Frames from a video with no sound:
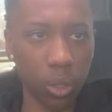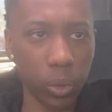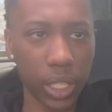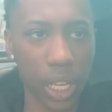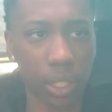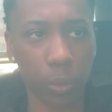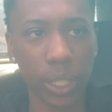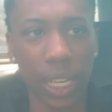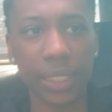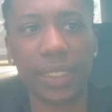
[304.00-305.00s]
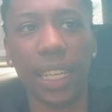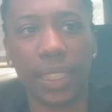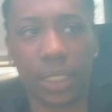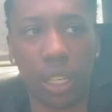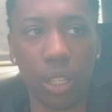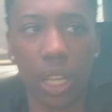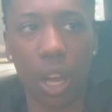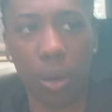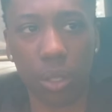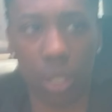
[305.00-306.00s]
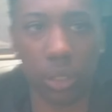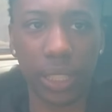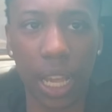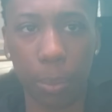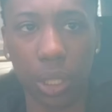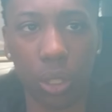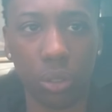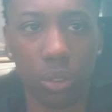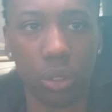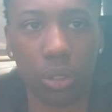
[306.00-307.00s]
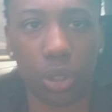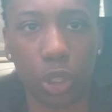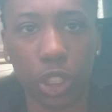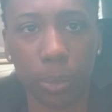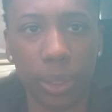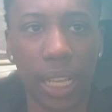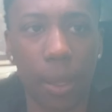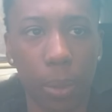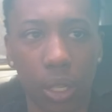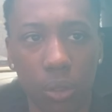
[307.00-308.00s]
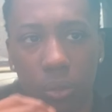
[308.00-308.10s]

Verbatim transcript: We can't we can't text on your own down below. Description down below.